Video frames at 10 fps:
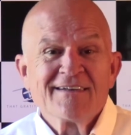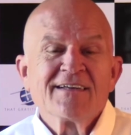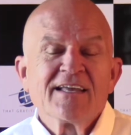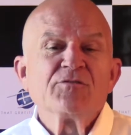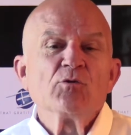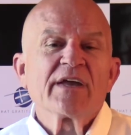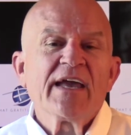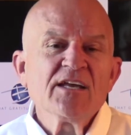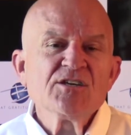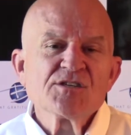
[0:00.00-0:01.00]
If you
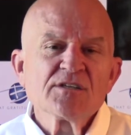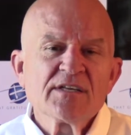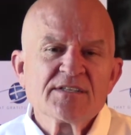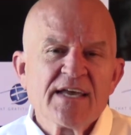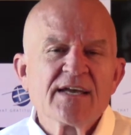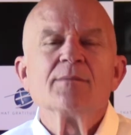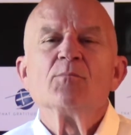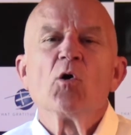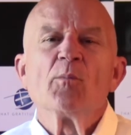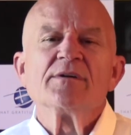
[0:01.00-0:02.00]
occasionally take a
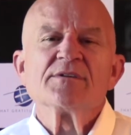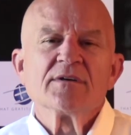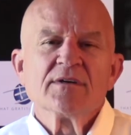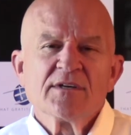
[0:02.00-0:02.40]
moment